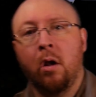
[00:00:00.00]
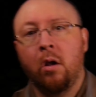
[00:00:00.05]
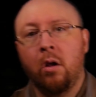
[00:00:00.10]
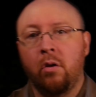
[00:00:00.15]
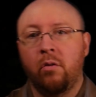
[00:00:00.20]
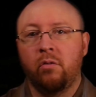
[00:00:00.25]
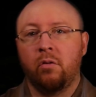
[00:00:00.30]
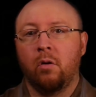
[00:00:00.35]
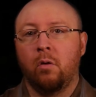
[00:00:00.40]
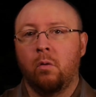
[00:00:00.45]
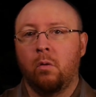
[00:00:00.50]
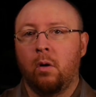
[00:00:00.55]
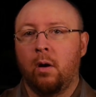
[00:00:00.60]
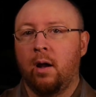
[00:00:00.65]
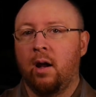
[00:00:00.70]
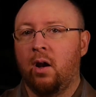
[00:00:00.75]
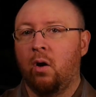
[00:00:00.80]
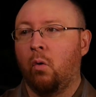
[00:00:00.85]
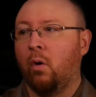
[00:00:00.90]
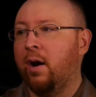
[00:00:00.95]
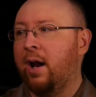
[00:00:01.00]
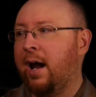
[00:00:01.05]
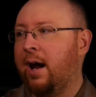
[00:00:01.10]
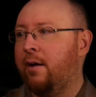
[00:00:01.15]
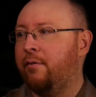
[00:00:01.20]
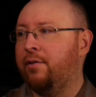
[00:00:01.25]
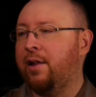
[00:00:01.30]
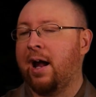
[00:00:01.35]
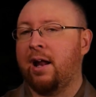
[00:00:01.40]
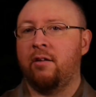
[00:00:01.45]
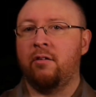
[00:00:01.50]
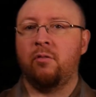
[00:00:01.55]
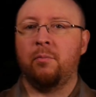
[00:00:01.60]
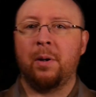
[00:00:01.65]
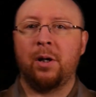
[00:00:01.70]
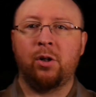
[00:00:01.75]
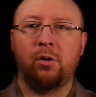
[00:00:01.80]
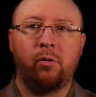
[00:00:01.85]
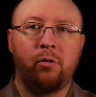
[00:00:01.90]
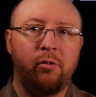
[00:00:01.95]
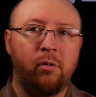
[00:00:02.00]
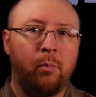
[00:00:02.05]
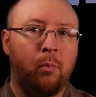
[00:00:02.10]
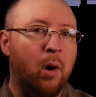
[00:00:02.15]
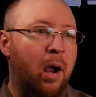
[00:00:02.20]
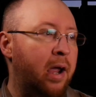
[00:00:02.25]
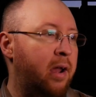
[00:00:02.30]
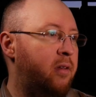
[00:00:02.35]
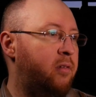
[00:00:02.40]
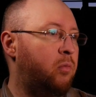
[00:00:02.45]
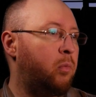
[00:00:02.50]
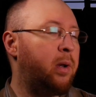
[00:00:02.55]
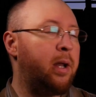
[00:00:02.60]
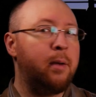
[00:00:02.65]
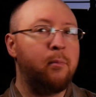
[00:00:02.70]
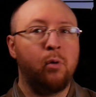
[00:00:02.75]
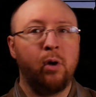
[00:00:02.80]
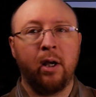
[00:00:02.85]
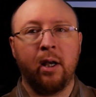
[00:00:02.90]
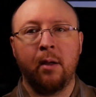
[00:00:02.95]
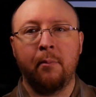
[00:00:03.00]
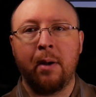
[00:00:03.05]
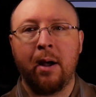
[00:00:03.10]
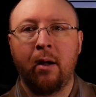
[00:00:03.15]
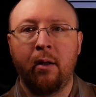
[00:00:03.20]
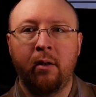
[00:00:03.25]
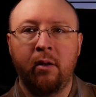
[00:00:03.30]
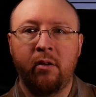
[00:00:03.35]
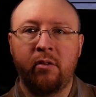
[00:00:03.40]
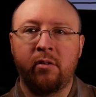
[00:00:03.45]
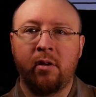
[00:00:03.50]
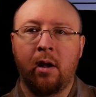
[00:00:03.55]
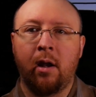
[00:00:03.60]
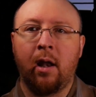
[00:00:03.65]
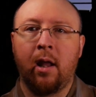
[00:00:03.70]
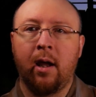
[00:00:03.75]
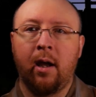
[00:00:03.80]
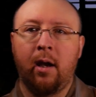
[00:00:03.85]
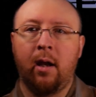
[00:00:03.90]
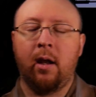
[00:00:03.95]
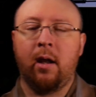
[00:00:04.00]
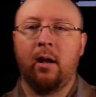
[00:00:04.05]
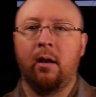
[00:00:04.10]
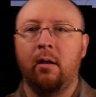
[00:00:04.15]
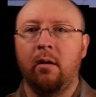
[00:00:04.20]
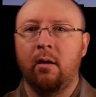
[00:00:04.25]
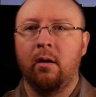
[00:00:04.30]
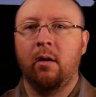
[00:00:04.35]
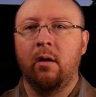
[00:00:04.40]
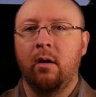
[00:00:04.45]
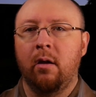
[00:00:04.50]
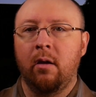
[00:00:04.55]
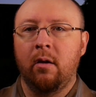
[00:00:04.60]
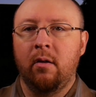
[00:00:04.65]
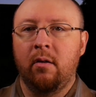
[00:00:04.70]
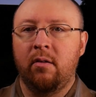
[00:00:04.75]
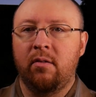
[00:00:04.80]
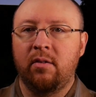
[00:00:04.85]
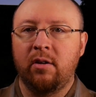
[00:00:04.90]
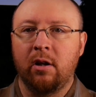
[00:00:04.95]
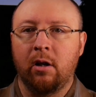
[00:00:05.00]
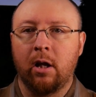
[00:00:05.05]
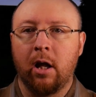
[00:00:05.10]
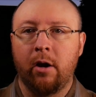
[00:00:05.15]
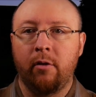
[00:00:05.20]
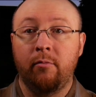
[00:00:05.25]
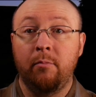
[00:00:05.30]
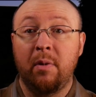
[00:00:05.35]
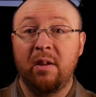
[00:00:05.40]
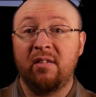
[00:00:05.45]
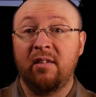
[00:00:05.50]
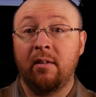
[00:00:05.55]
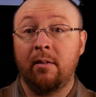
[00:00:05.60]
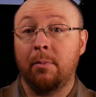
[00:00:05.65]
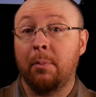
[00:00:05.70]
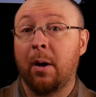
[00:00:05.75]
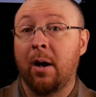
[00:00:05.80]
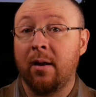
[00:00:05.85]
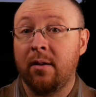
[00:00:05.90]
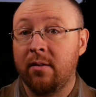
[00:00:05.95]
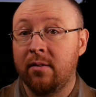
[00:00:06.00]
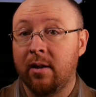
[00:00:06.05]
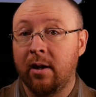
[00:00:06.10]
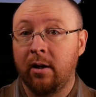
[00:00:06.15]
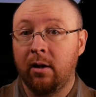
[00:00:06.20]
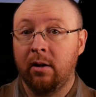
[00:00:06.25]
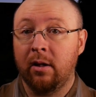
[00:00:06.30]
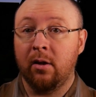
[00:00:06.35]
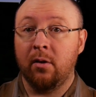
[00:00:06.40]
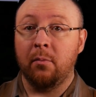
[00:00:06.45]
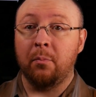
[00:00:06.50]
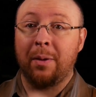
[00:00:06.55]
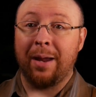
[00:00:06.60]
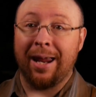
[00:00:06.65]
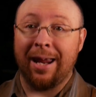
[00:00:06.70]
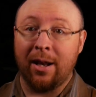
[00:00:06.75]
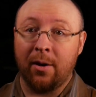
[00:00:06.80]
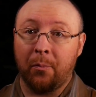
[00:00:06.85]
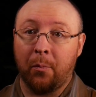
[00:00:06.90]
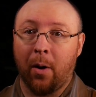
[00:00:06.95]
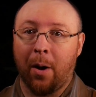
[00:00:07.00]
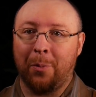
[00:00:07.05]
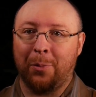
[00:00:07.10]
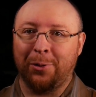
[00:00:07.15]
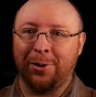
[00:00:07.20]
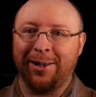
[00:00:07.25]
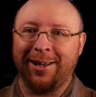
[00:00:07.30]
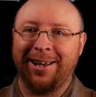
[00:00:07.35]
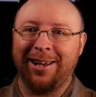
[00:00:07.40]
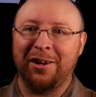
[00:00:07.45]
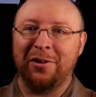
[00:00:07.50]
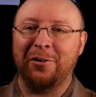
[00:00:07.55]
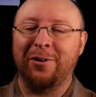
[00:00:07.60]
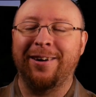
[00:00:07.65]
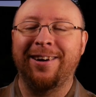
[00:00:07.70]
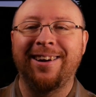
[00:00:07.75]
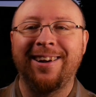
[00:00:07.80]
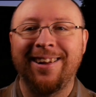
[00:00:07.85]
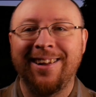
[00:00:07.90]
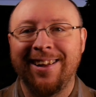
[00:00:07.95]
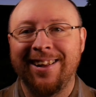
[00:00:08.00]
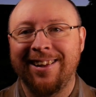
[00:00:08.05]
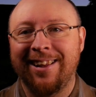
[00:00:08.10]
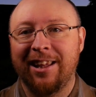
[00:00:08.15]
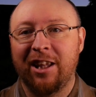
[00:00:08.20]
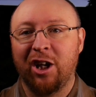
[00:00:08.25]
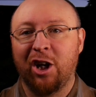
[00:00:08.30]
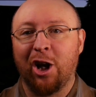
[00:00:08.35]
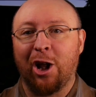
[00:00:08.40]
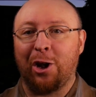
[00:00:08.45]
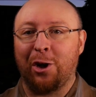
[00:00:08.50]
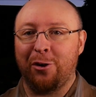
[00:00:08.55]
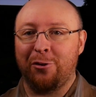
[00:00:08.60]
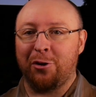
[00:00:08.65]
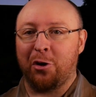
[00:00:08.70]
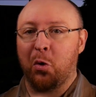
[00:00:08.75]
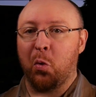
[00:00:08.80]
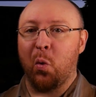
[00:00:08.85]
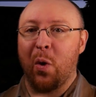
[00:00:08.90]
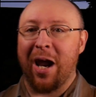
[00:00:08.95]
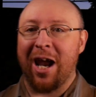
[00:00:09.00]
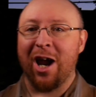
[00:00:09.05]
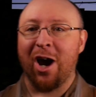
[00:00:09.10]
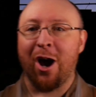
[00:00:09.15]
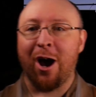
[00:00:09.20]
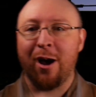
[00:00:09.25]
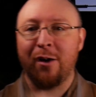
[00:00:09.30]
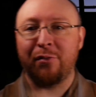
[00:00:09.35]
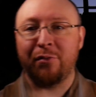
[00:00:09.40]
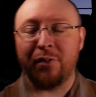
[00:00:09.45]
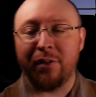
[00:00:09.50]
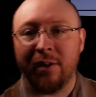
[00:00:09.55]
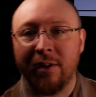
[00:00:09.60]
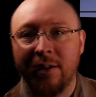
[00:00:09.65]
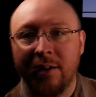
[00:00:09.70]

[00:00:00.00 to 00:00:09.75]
So I don't want to have that special surprise when I bring them out in the sunlight and see a lot of missing spots that you didn't paint properly, or that the colors are way off.